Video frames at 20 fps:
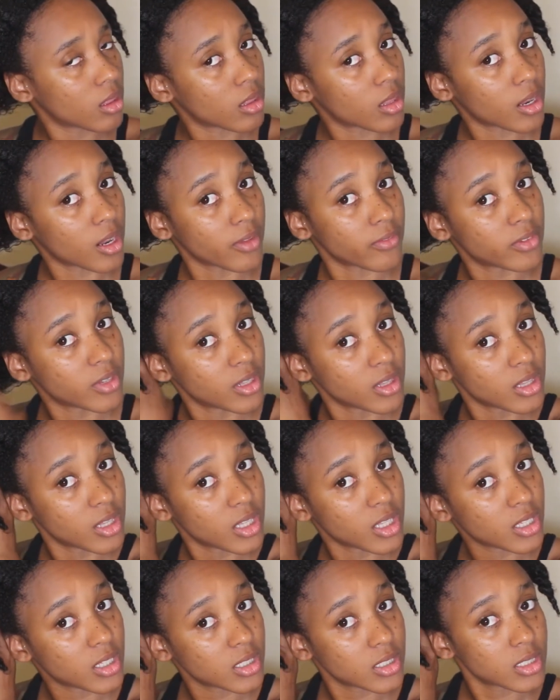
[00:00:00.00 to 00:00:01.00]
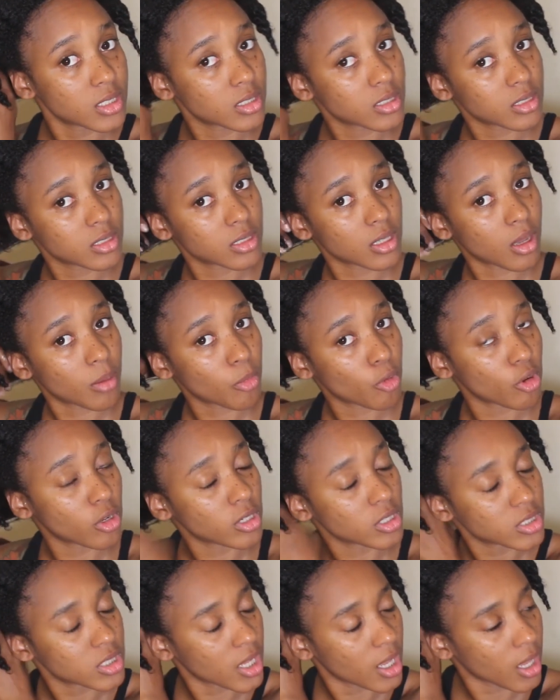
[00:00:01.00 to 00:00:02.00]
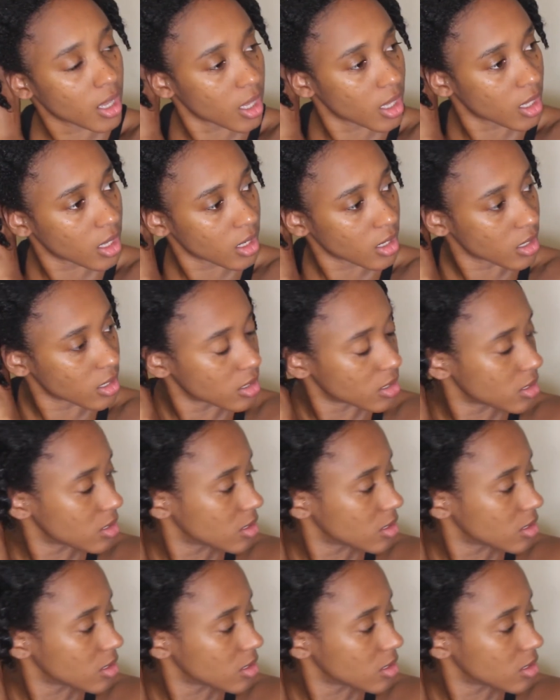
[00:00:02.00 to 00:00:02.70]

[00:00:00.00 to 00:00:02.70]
But have done this, I'm gonna take in